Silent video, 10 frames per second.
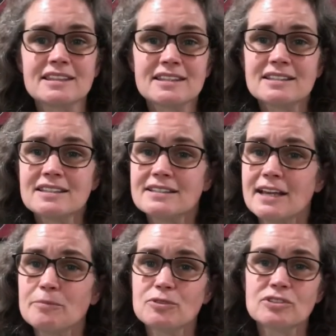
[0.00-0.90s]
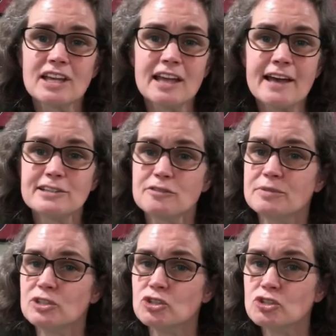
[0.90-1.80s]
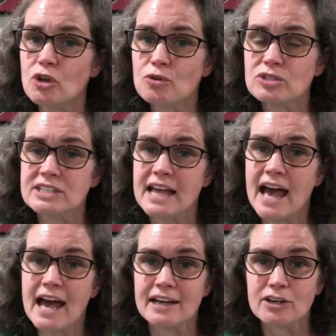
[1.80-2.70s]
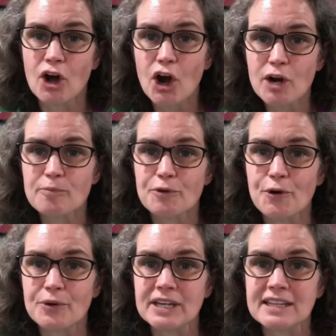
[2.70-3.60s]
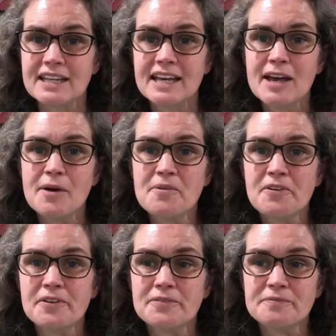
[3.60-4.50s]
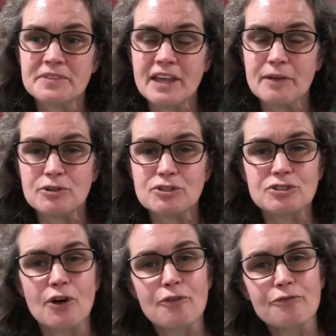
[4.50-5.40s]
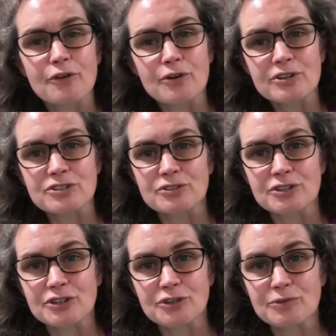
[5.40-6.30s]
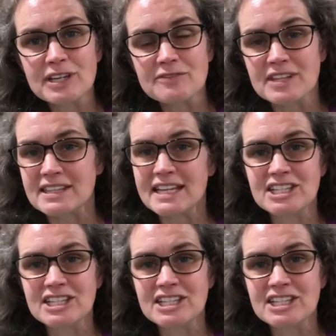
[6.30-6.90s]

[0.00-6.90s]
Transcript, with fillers: The disciples, they had to have been so sad and heartbroken. They were so focused on their grief that they